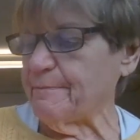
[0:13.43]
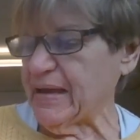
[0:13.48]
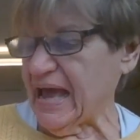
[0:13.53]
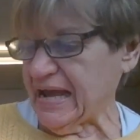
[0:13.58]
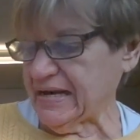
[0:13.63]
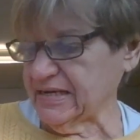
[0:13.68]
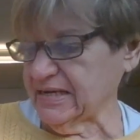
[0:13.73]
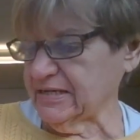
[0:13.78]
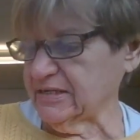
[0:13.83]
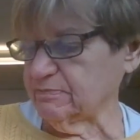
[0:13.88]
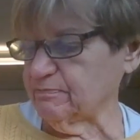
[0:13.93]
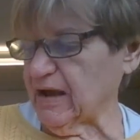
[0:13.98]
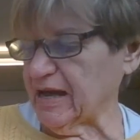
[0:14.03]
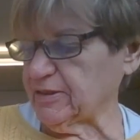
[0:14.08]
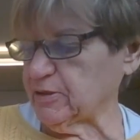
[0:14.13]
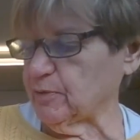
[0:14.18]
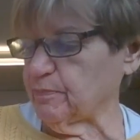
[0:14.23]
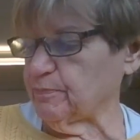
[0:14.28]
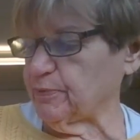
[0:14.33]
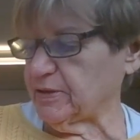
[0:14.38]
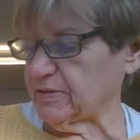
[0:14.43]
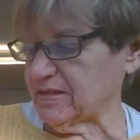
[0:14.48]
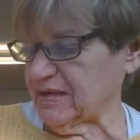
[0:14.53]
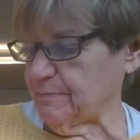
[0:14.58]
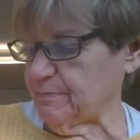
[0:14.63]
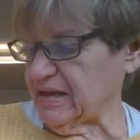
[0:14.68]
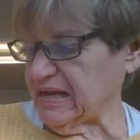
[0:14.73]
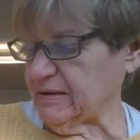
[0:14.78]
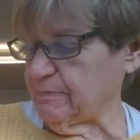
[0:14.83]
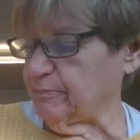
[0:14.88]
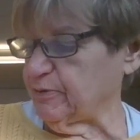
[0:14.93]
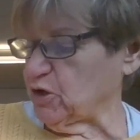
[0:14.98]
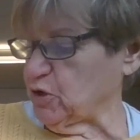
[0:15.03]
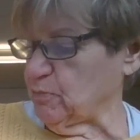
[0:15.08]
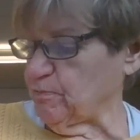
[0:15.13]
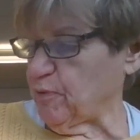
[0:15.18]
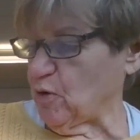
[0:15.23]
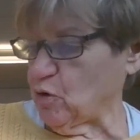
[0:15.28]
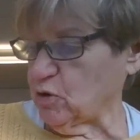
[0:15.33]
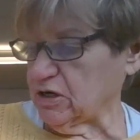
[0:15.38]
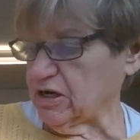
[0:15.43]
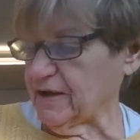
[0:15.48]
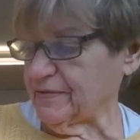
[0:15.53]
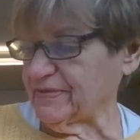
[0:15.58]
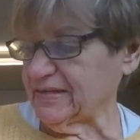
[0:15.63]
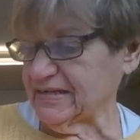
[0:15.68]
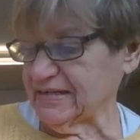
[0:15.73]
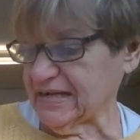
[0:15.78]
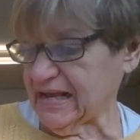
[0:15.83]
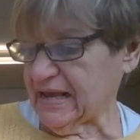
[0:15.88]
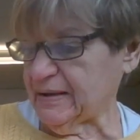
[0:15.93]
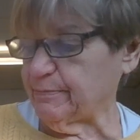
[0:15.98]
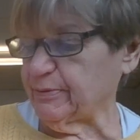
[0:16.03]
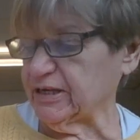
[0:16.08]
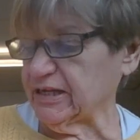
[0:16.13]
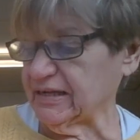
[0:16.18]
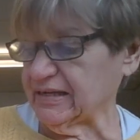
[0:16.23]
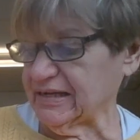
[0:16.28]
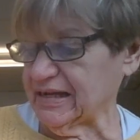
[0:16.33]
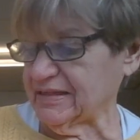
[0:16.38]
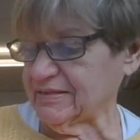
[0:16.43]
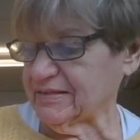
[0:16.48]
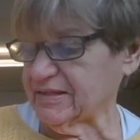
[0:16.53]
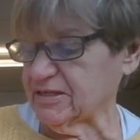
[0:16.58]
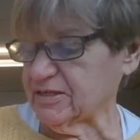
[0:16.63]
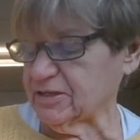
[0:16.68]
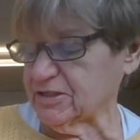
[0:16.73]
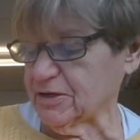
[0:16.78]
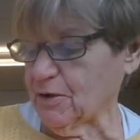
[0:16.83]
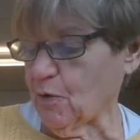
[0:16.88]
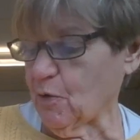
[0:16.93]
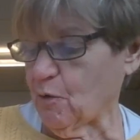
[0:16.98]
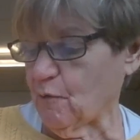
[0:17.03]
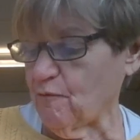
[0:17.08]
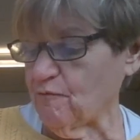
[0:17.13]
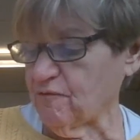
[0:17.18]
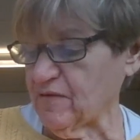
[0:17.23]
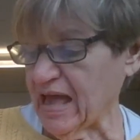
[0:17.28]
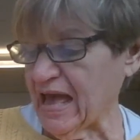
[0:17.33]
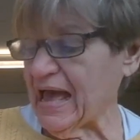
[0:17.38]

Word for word: Matti's mother put the big blue bowl on the table and lit the stove.